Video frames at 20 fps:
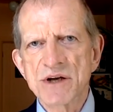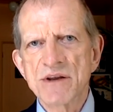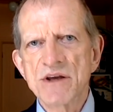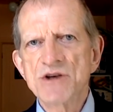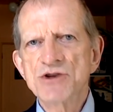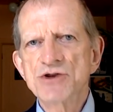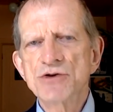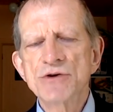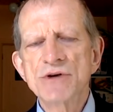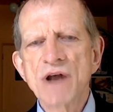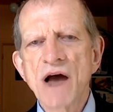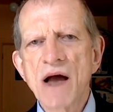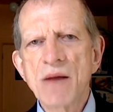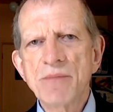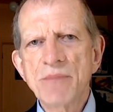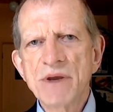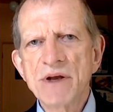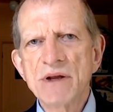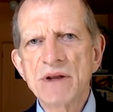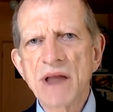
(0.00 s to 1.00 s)
They should
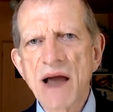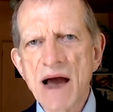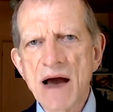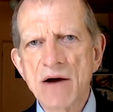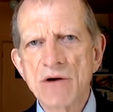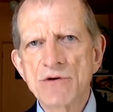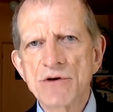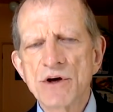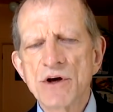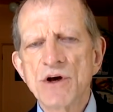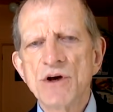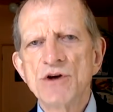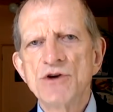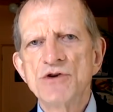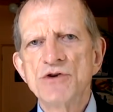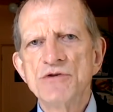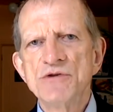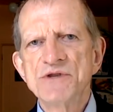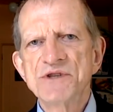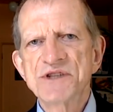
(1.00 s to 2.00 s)
not be allowed
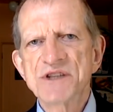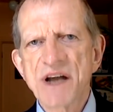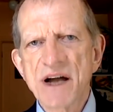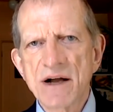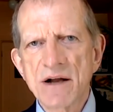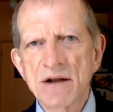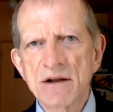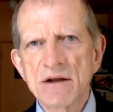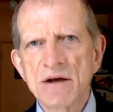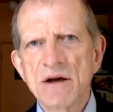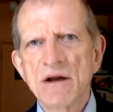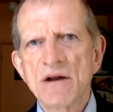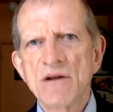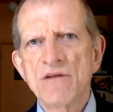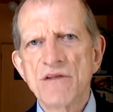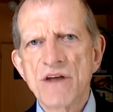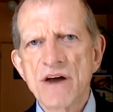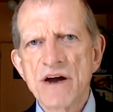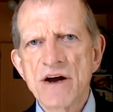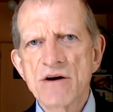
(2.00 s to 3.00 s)
to sell
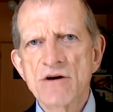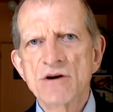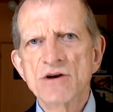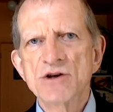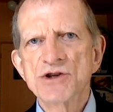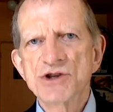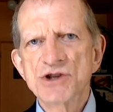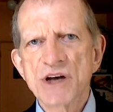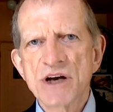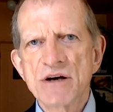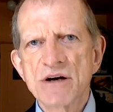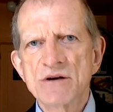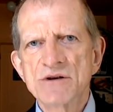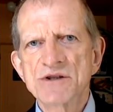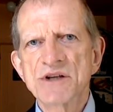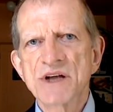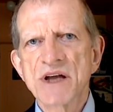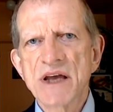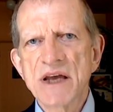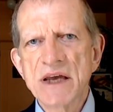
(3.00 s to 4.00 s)
their shares